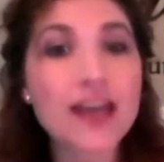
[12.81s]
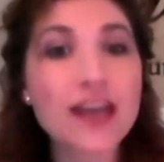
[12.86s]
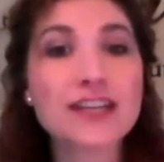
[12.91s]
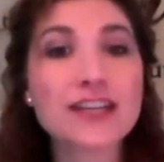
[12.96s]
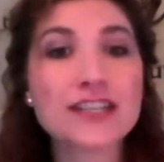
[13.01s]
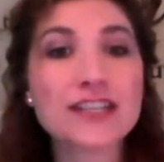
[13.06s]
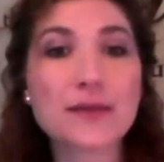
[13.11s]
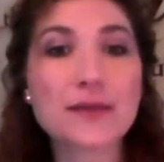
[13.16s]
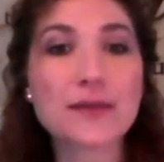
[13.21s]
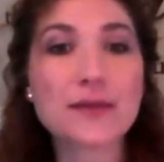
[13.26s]

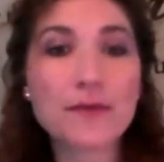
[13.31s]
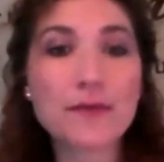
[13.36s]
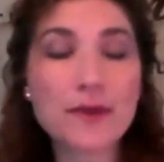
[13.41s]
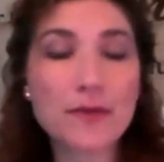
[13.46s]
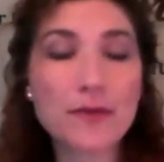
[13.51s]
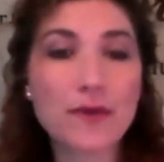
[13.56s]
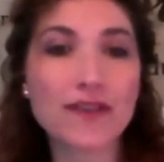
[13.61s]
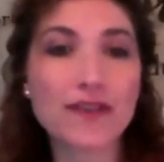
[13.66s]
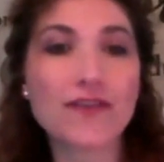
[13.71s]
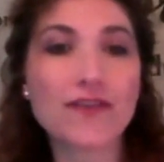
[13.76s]
She will be
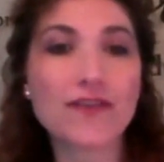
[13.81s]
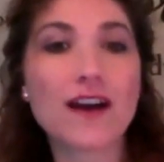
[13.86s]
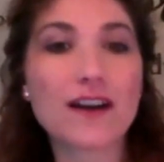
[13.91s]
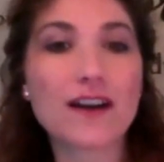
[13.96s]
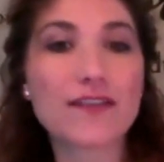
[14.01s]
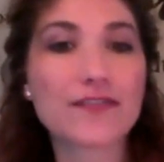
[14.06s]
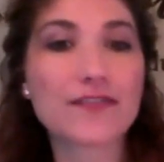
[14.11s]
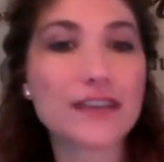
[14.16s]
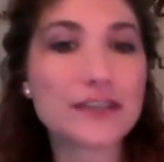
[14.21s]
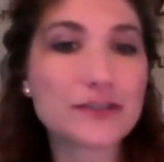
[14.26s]
one of our
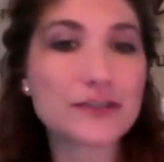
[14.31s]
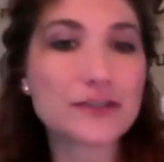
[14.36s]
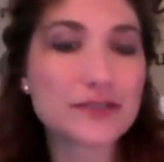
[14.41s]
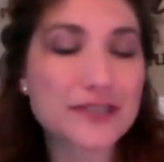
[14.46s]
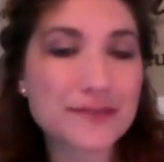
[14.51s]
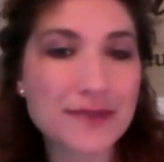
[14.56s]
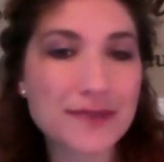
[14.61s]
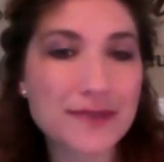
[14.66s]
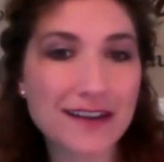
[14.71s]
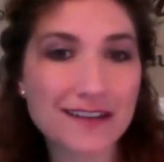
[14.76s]
featured
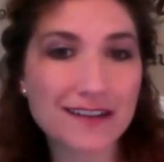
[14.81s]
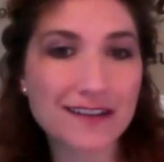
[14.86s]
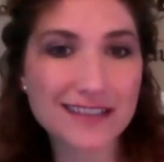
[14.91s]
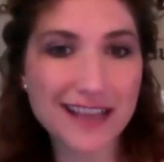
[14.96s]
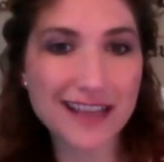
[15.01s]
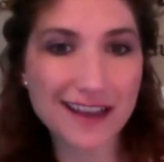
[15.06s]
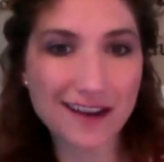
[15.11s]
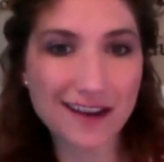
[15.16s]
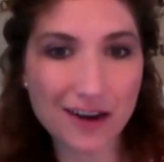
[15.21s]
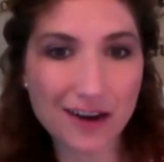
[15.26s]
speakers
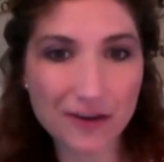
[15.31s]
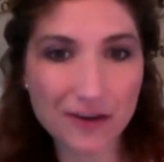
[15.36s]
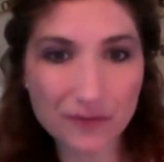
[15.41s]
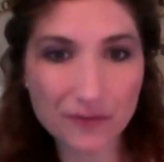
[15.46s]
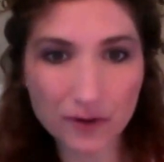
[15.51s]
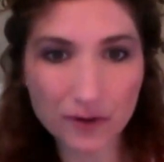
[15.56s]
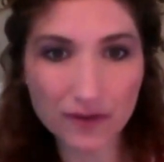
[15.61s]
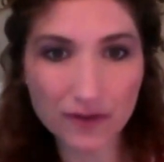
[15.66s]
at all four of